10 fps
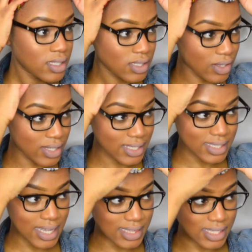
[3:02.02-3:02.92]
So let's
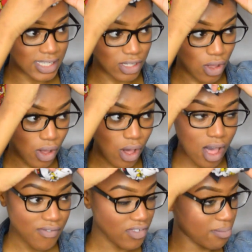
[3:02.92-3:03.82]
get this
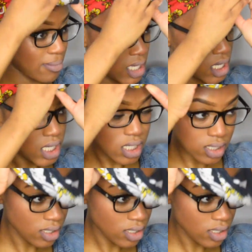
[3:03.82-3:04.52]
off of me.